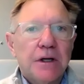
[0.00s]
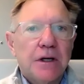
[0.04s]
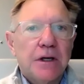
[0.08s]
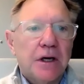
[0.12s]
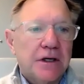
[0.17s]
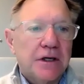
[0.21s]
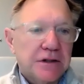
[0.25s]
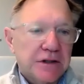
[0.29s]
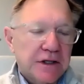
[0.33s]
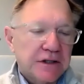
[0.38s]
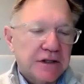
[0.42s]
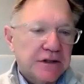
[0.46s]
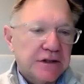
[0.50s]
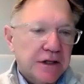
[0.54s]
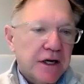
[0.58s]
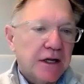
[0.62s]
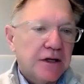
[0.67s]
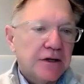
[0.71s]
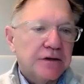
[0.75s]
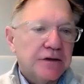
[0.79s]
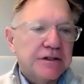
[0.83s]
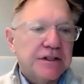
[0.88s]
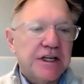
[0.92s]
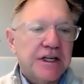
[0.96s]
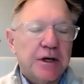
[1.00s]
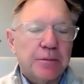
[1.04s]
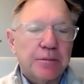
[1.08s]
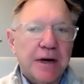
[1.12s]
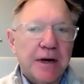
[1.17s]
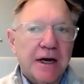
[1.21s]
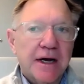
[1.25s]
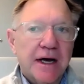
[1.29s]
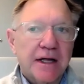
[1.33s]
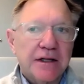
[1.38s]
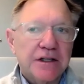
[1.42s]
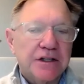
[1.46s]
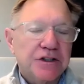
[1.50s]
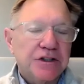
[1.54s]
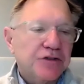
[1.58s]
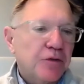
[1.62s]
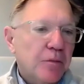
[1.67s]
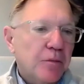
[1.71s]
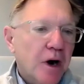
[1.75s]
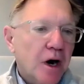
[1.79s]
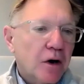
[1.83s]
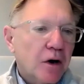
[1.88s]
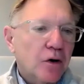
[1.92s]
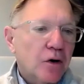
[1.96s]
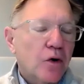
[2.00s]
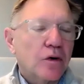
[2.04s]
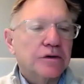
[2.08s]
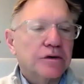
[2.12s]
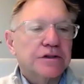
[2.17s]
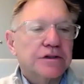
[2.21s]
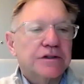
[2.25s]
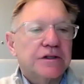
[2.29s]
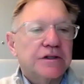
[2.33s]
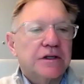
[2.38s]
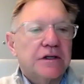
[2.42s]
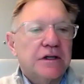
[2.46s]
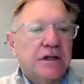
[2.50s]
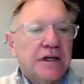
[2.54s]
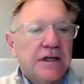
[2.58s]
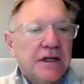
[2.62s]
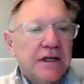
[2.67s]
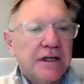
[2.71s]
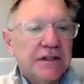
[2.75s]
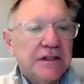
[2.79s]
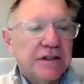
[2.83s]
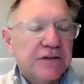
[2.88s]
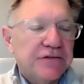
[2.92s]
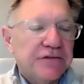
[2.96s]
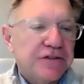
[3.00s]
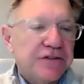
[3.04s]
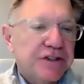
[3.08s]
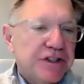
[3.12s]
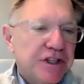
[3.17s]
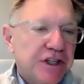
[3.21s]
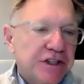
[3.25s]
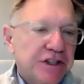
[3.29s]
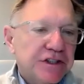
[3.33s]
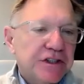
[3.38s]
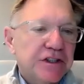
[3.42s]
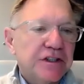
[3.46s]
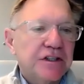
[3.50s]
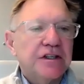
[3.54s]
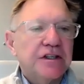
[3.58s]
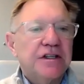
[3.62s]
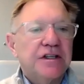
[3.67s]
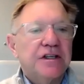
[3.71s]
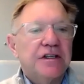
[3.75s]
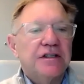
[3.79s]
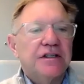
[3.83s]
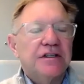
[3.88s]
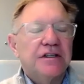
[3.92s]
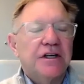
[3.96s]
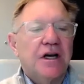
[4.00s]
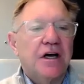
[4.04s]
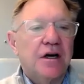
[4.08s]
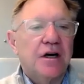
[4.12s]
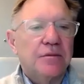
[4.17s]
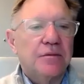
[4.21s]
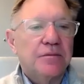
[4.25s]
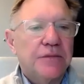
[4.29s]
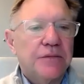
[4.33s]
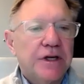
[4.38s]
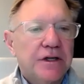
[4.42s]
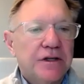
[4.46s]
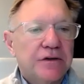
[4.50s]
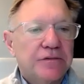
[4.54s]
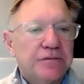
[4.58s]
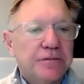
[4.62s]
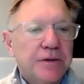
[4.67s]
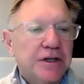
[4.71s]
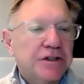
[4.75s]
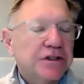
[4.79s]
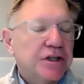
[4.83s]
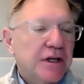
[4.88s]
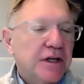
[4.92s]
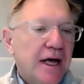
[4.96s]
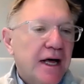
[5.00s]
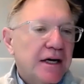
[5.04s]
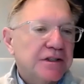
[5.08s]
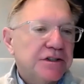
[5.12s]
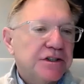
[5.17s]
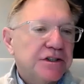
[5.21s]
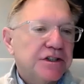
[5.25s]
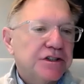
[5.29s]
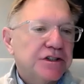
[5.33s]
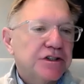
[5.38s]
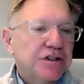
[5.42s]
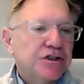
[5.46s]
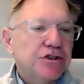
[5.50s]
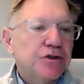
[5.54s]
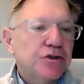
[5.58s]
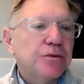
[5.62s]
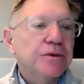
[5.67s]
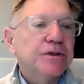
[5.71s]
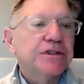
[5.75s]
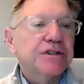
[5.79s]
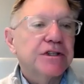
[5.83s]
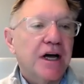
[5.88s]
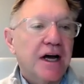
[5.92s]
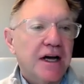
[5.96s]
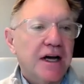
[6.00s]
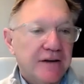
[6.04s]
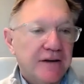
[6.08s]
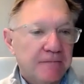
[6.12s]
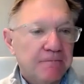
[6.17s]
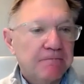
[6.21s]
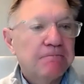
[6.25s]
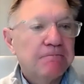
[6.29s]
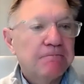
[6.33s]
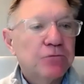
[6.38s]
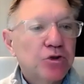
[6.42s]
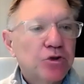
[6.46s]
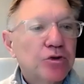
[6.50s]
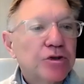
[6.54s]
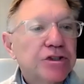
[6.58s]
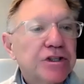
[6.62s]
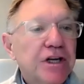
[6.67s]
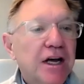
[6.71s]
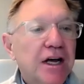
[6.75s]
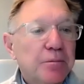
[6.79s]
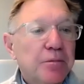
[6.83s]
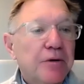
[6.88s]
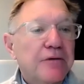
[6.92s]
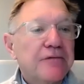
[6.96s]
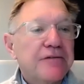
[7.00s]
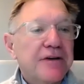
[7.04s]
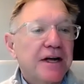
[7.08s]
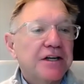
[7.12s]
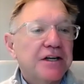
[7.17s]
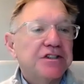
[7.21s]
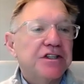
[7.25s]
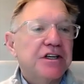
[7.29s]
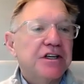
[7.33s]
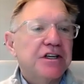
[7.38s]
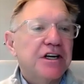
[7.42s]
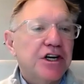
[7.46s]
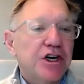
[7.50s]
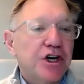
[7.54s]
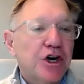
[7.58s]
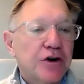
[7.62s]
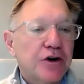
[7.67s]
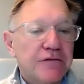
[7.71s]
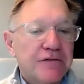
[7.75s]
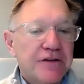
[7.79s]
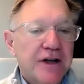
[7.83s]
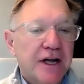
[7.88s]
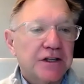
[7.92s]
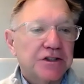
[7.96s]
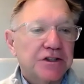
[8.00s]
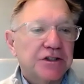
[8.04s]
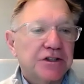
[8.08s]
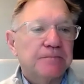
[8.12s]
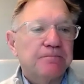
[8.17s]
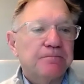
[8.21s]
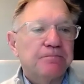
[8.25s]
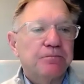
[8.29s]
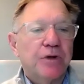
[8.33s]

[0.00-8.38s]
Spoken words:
is another tip. I got this from Mark Goldston. He's a physician, specializes in suicide prevention and intervention.